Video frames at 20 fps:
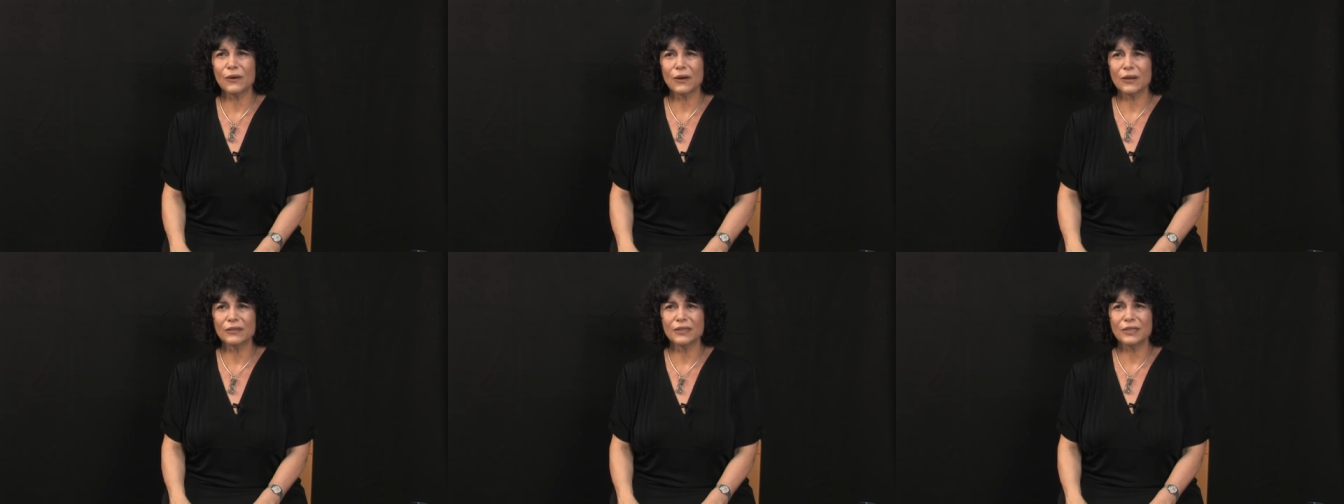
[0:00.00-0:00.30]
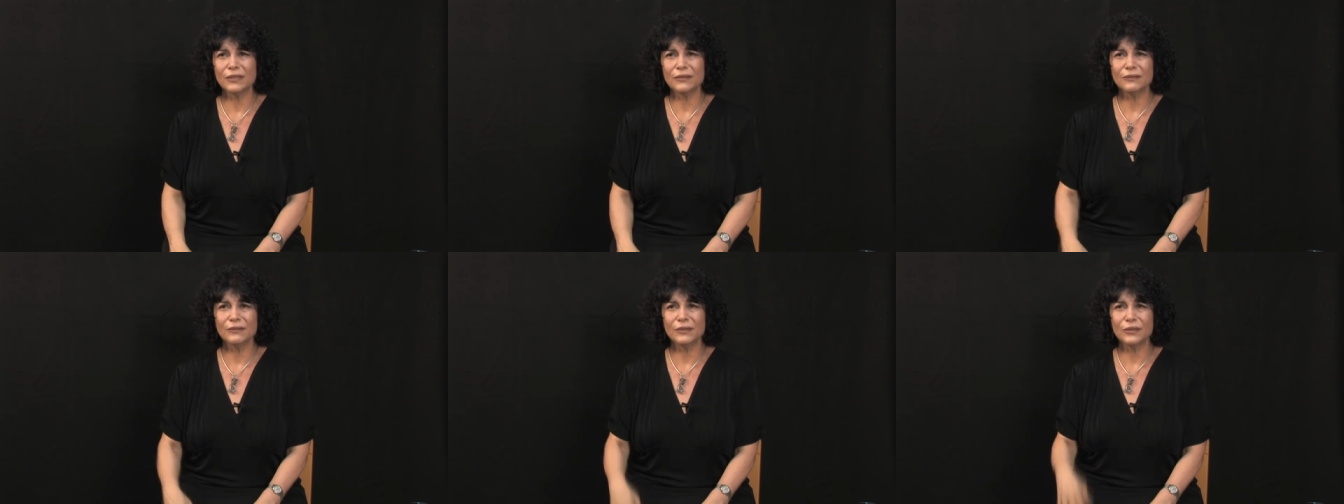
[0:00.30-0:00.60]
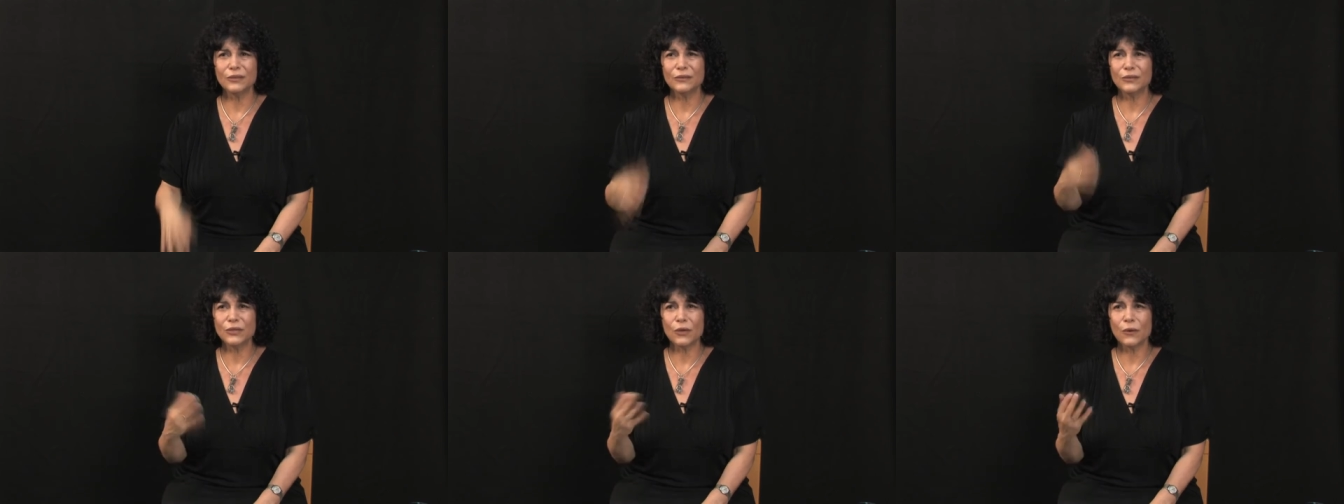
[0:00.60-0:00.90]
well,
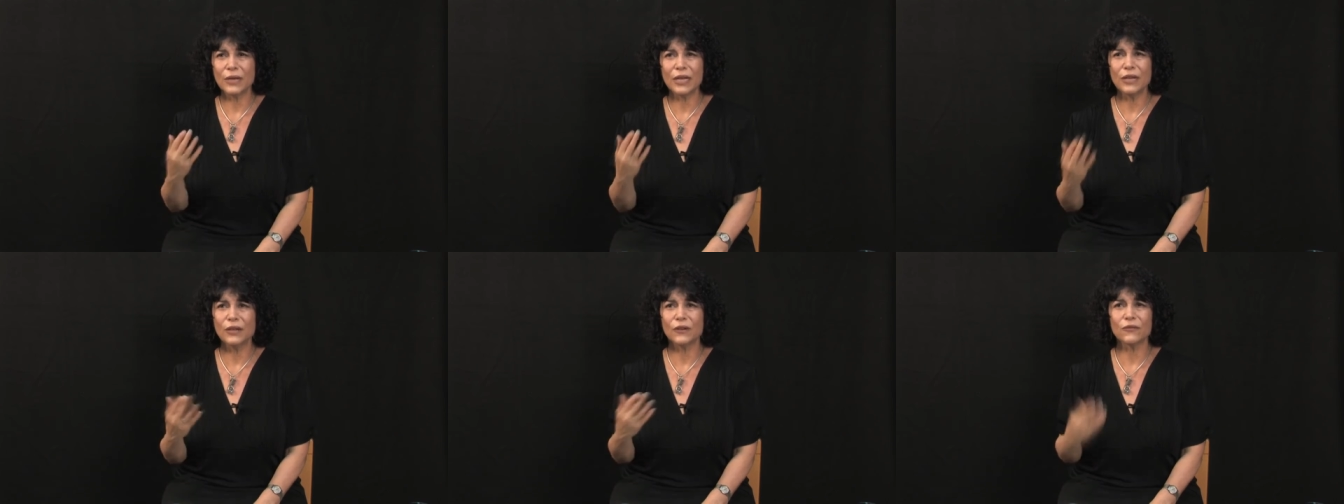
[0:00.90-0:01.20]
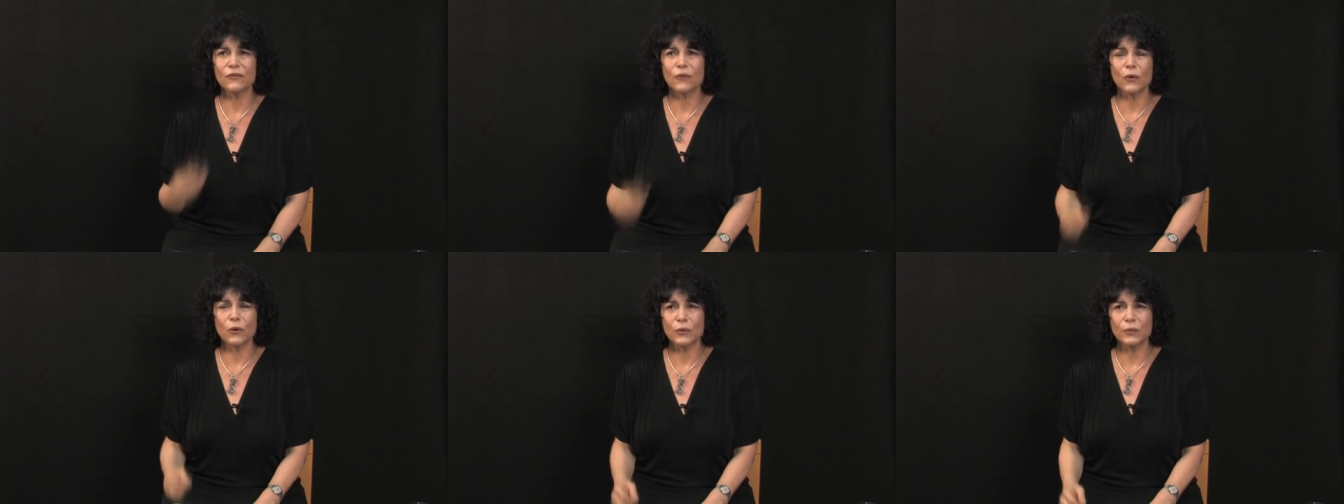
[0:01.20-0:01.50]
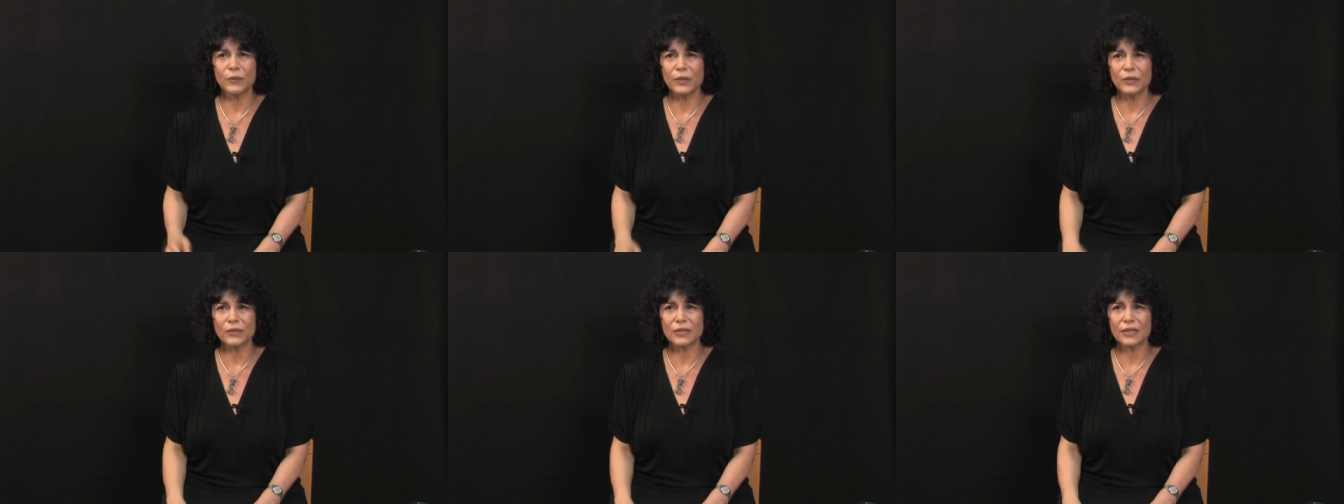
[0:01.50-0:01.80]
you don't hear
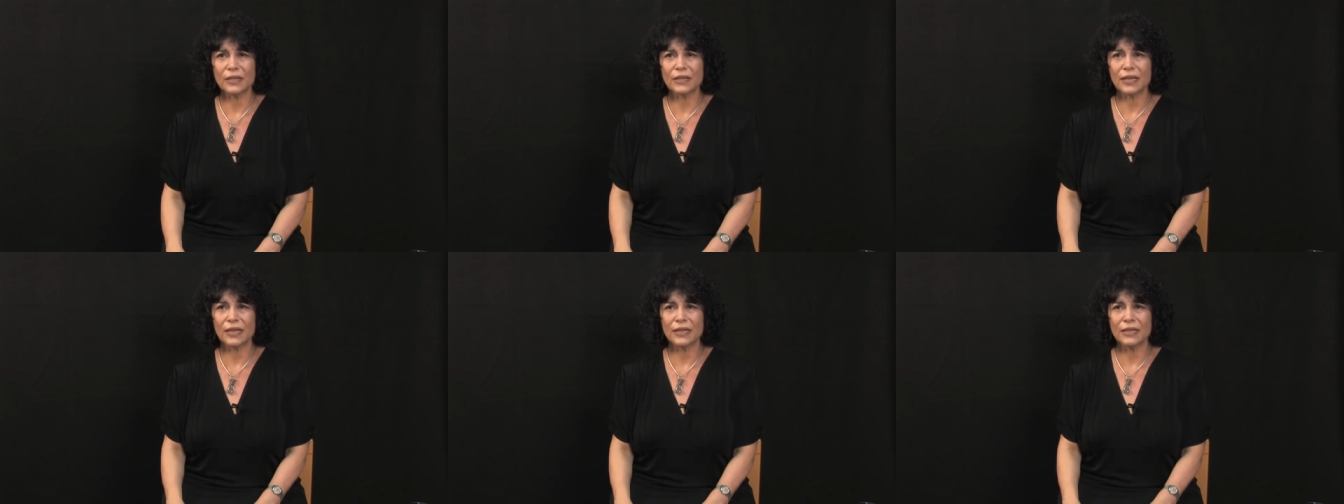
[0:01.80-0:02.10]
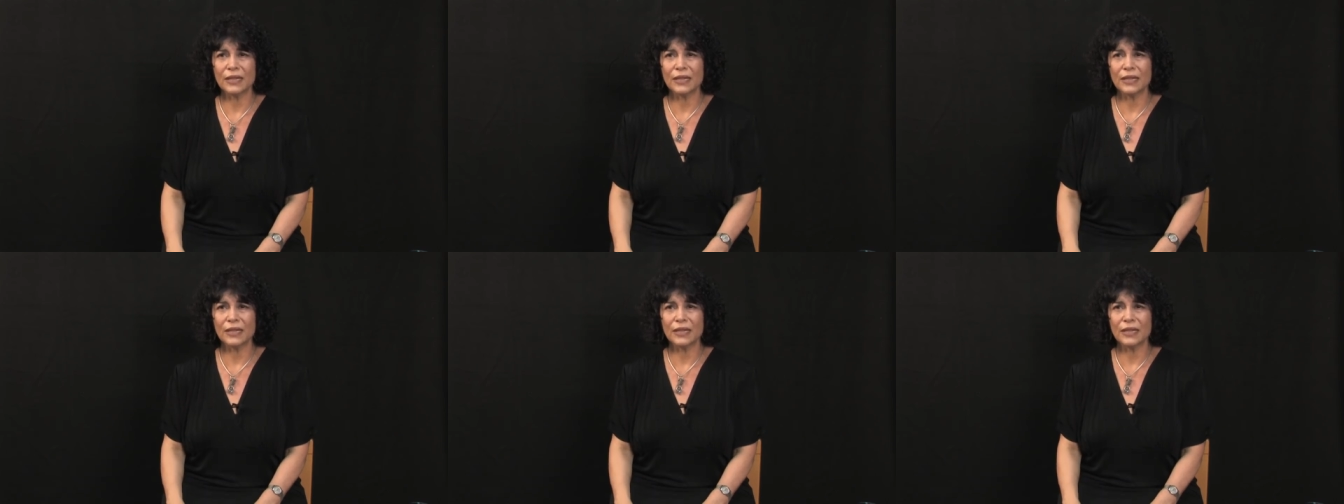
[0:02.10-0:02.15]
folk music,